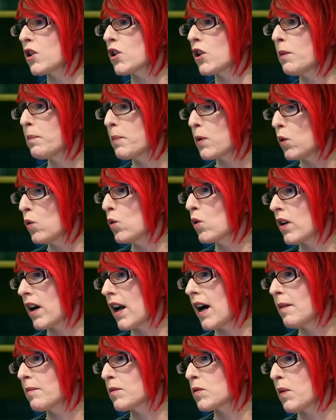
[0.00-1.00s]
to do
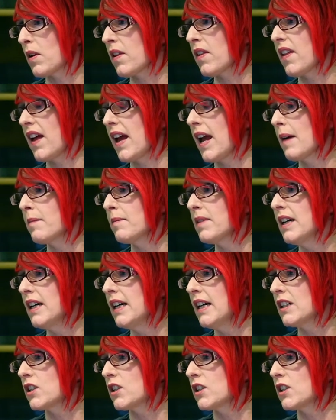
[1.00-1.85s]
programmes with them,